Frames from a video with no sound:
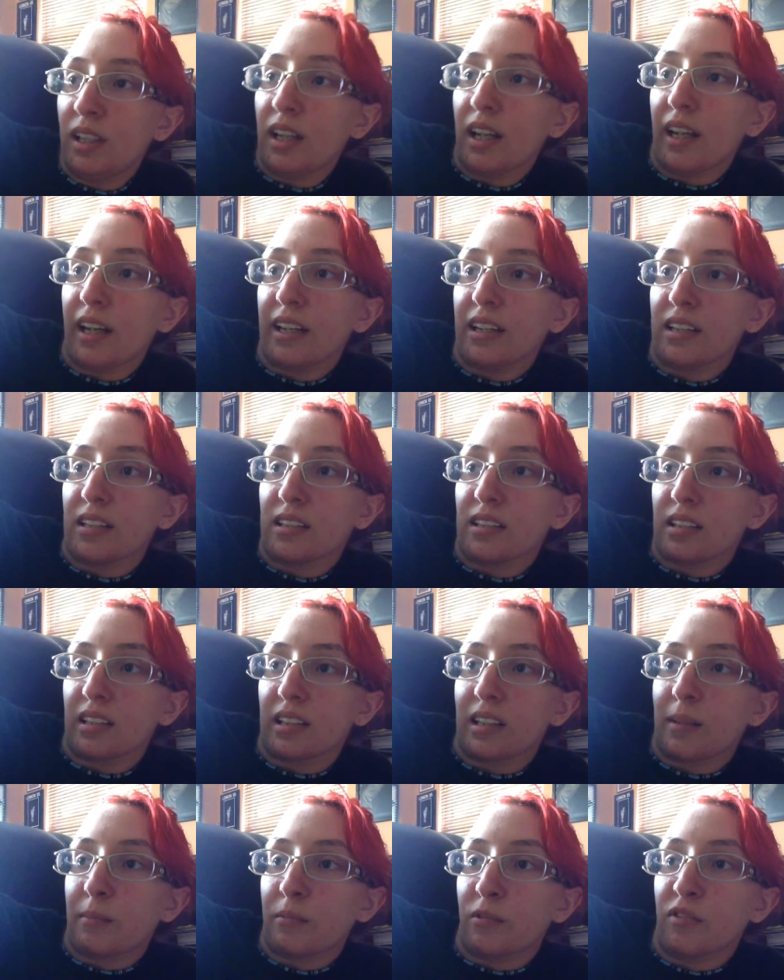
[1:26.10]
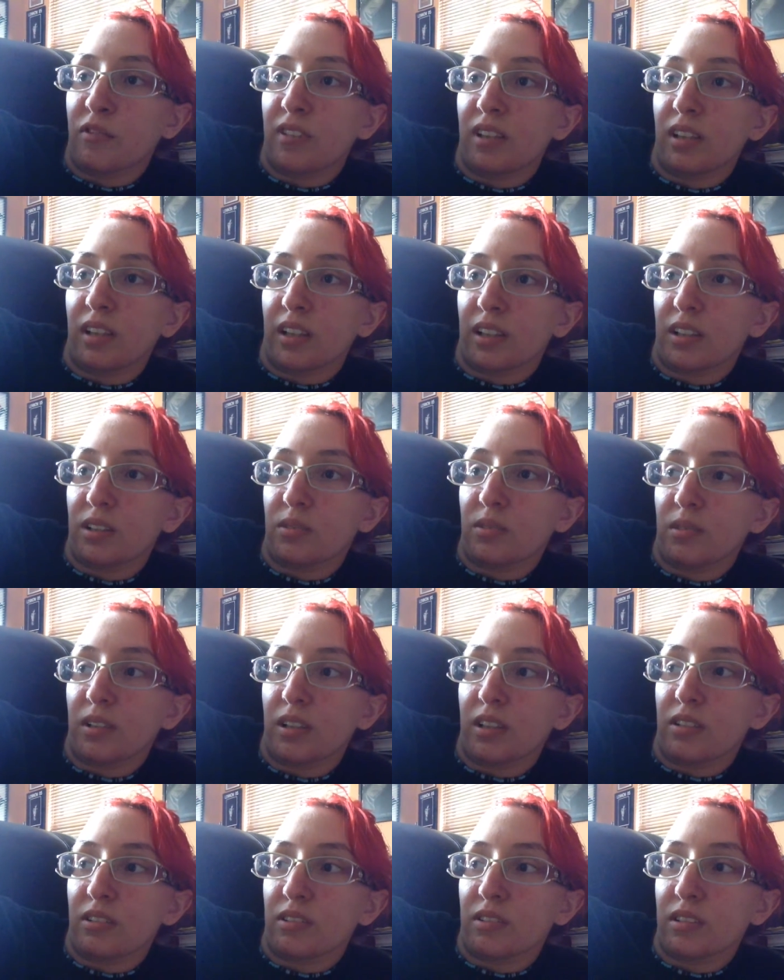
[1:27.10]
I hadn't seen that movie in like two
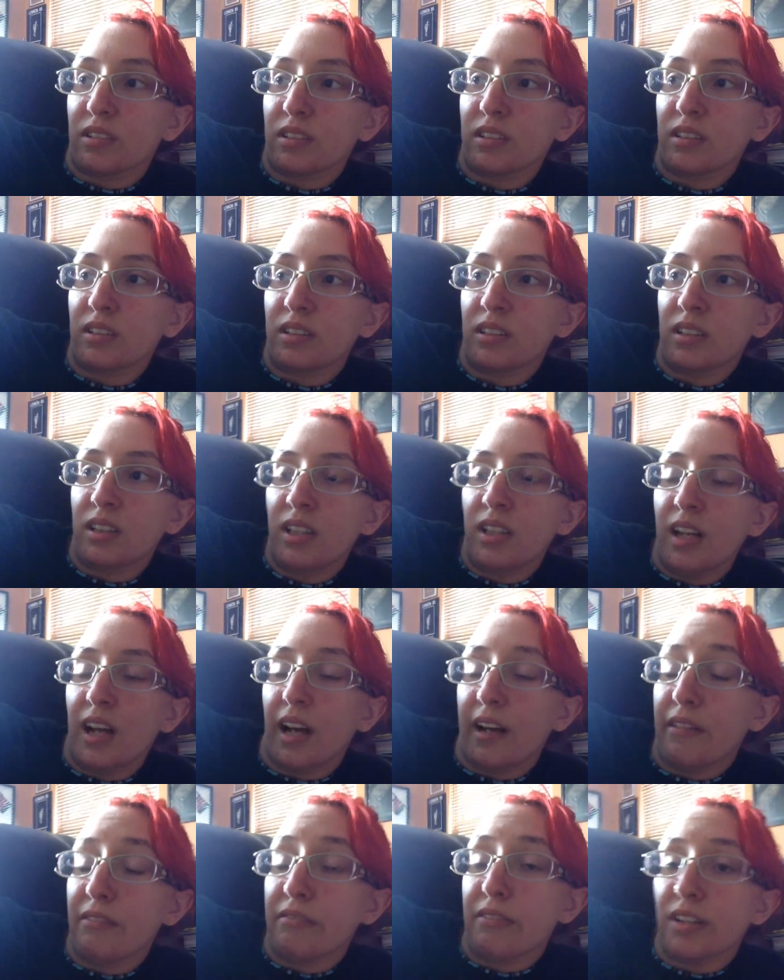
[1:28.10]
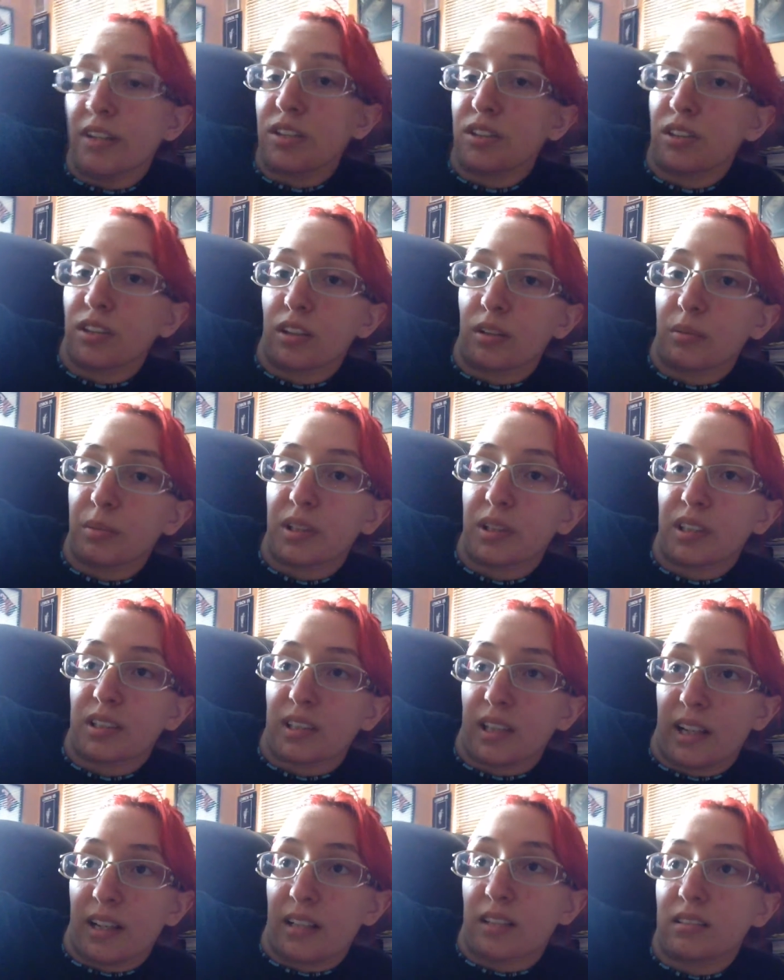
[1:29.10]
years. I didn't finish it though because I
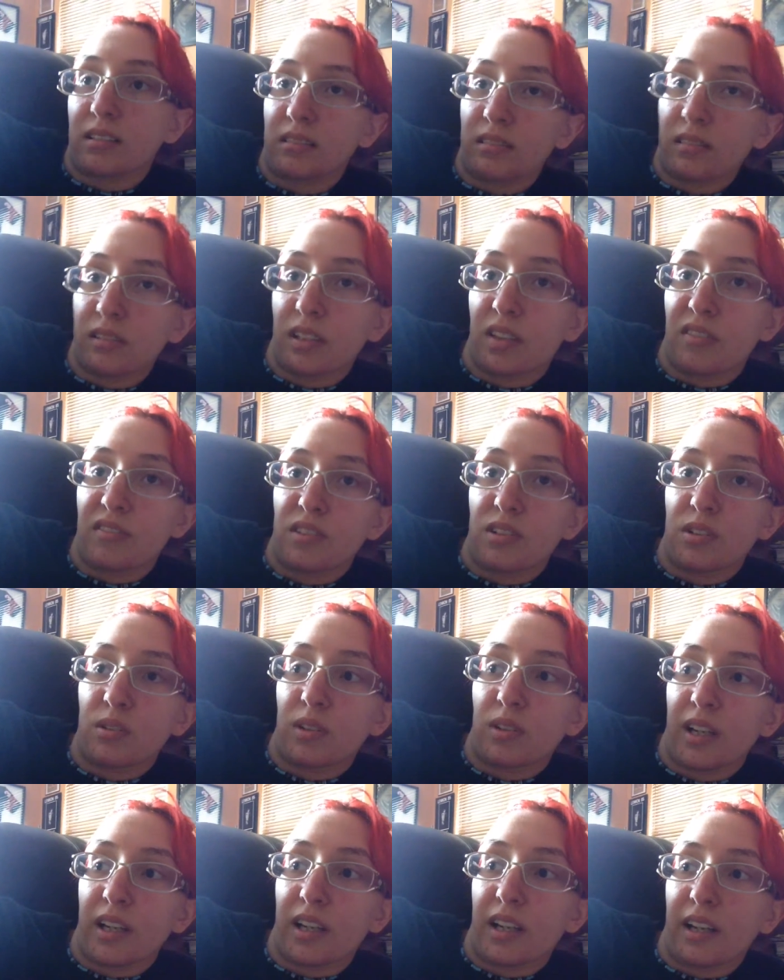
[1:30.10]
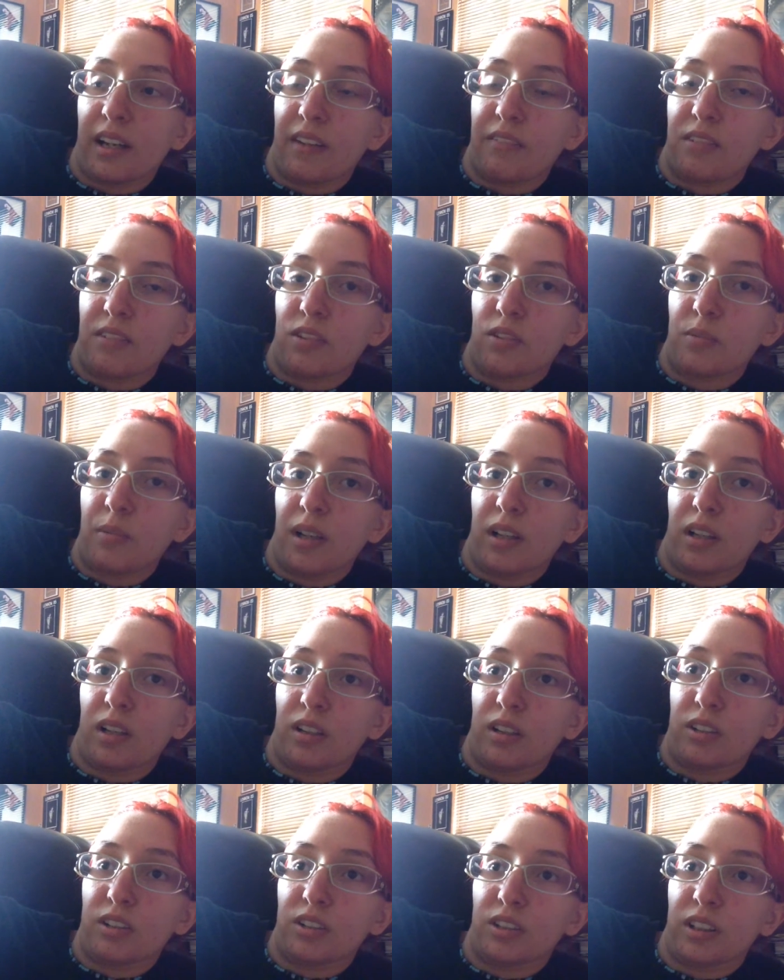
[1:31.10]
had stuff to do. Like I have to do my
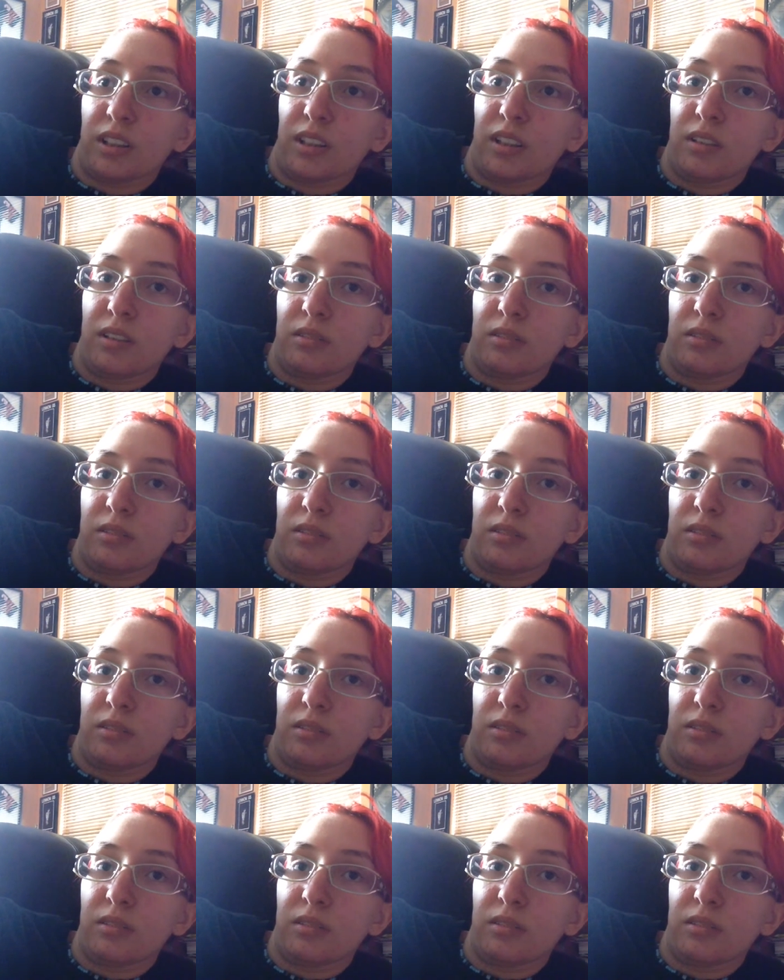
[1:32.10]
laundry.